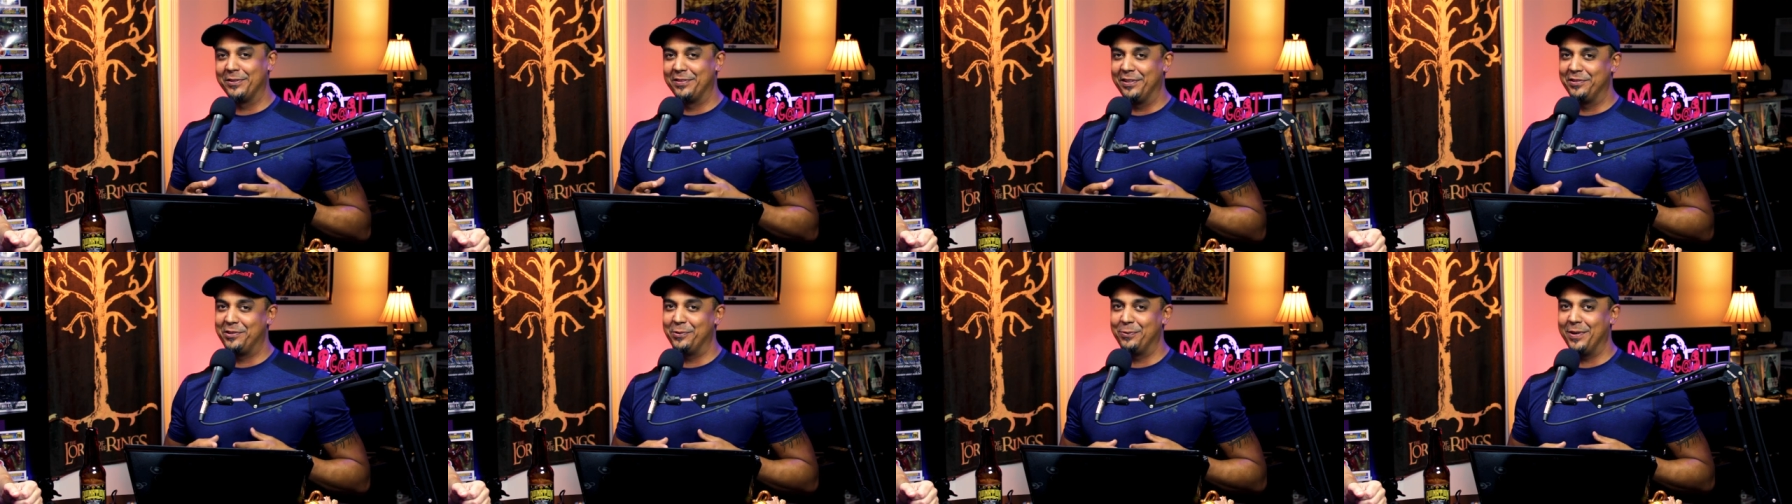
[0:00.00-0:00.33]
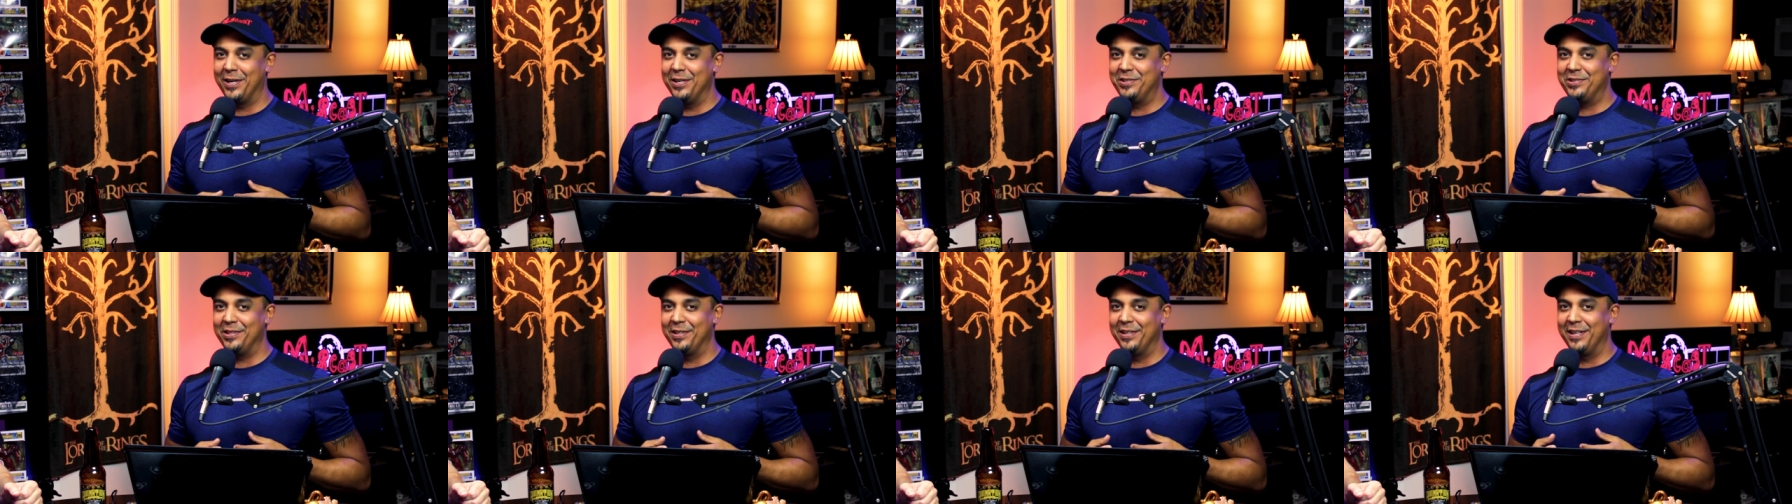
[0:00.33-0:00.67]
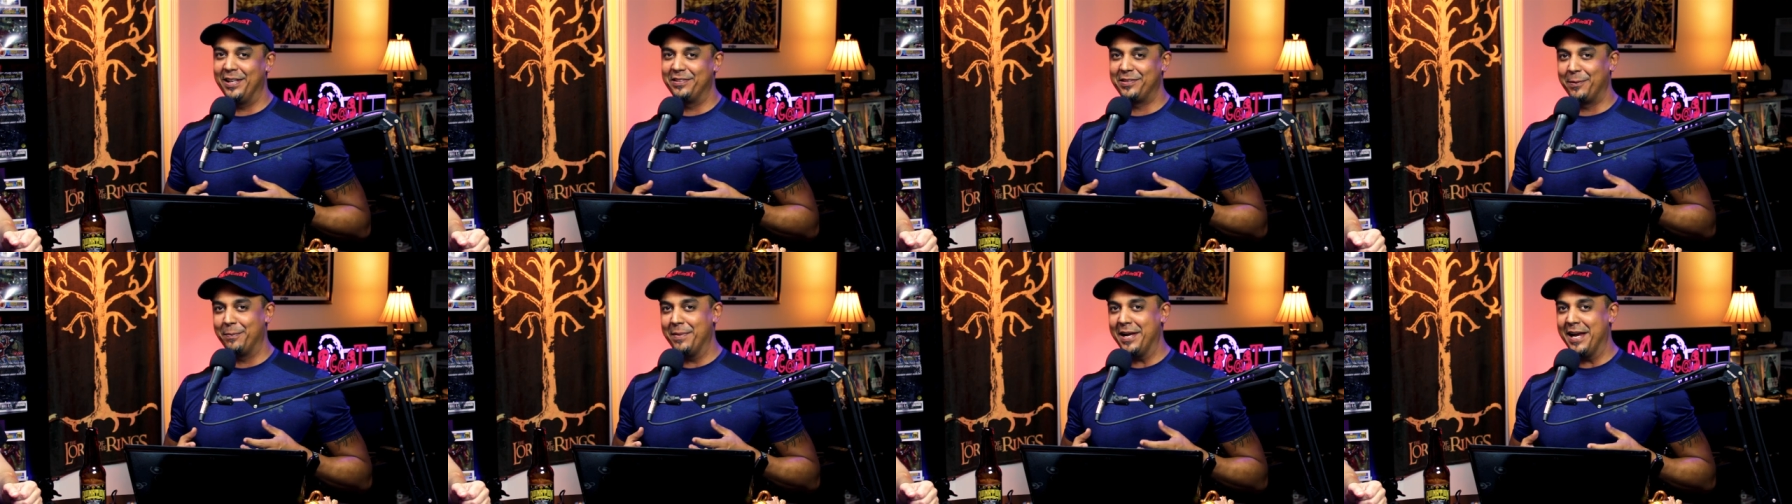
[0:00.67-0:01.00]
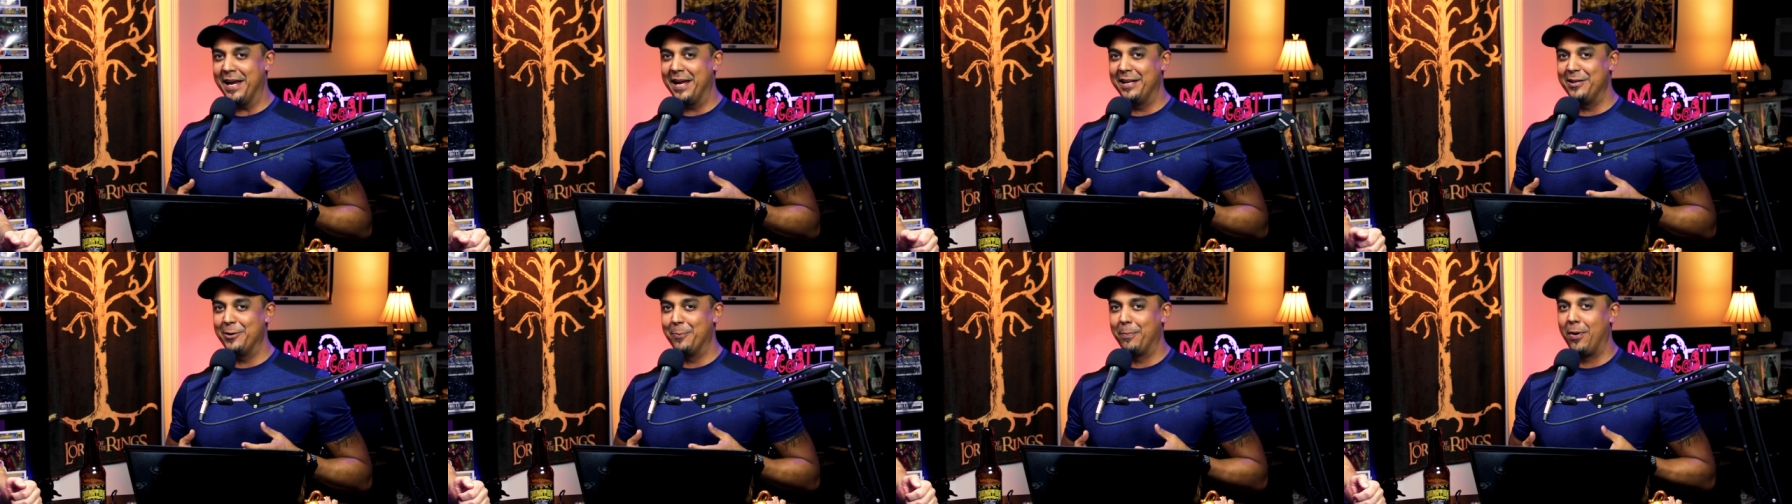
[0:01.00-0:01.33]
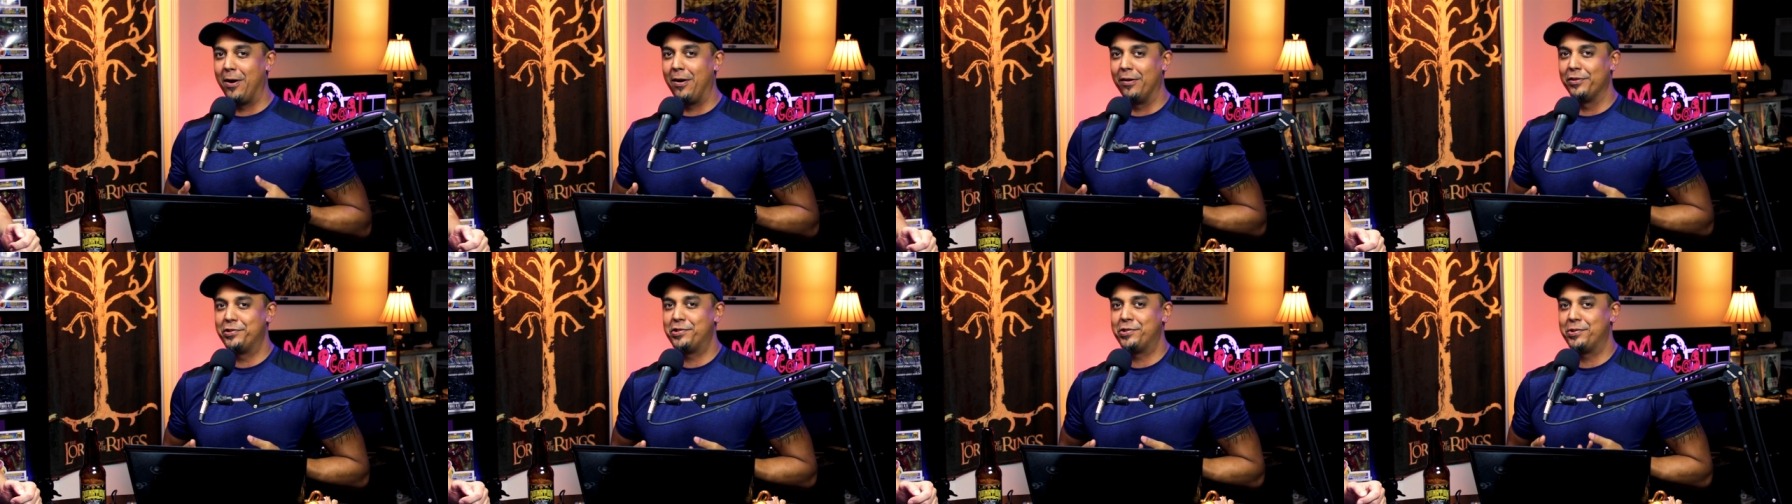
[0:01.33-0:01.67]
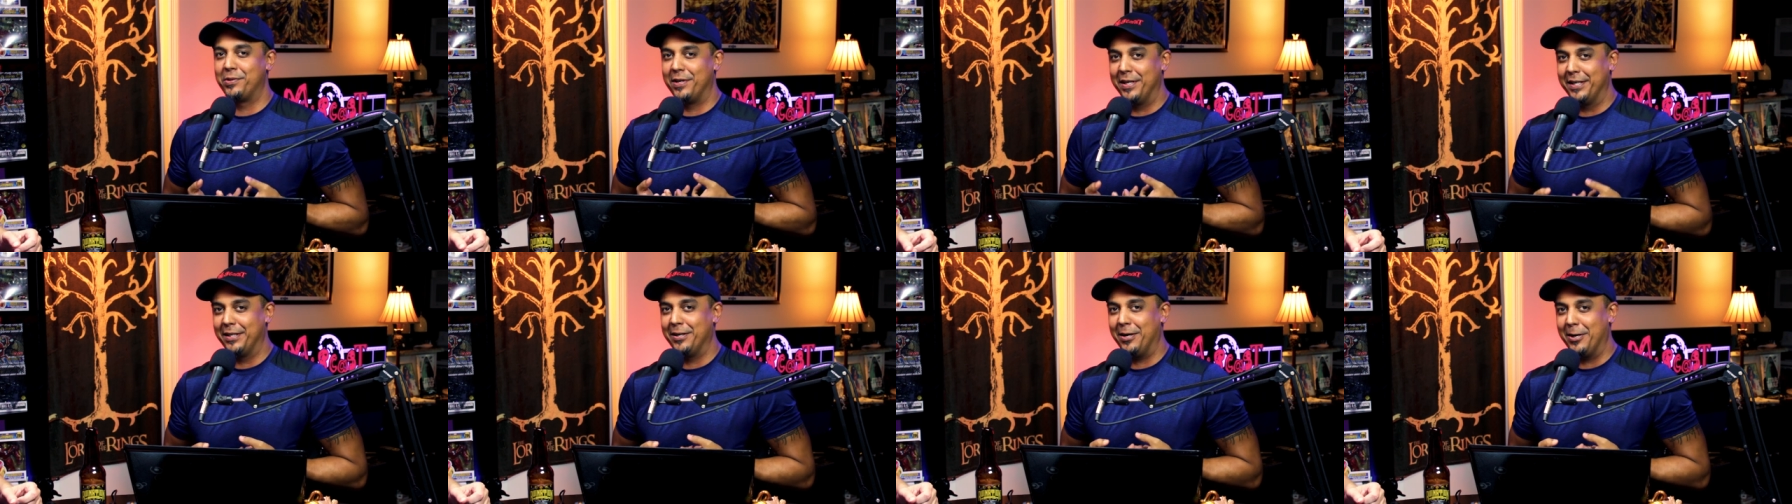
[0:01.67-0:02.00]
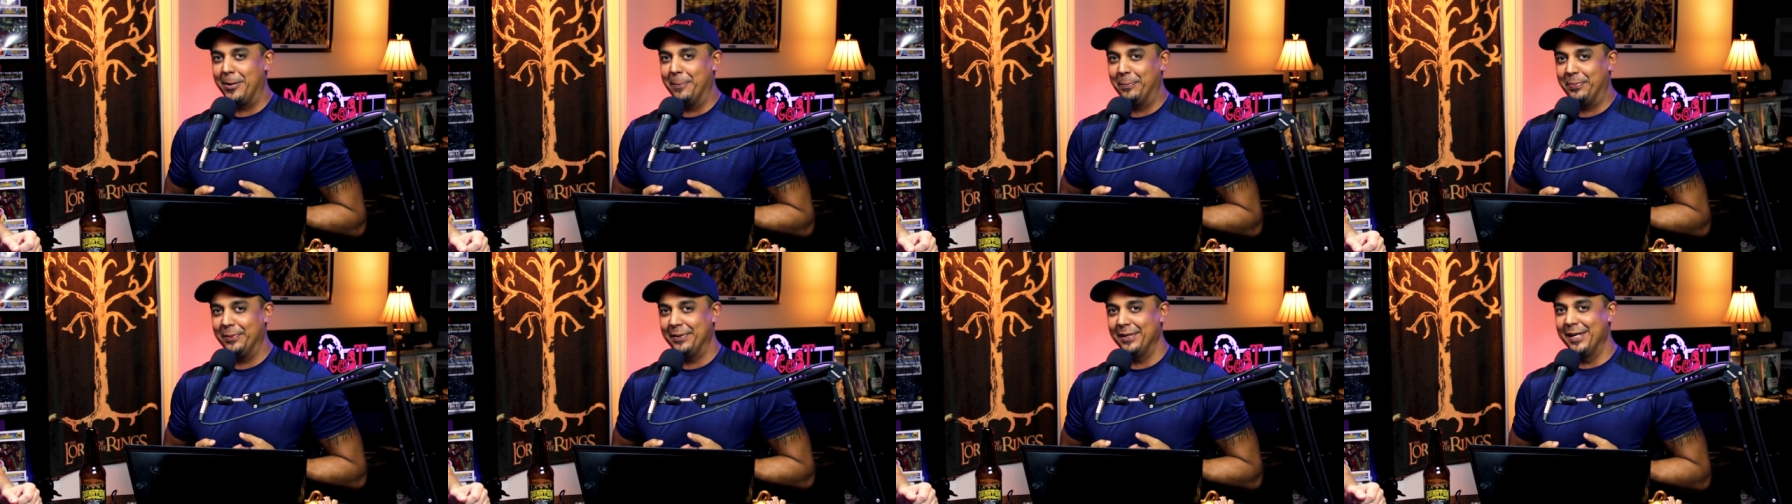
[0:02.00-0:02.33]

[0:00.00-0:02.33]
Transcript: situation as a man your balls shrink up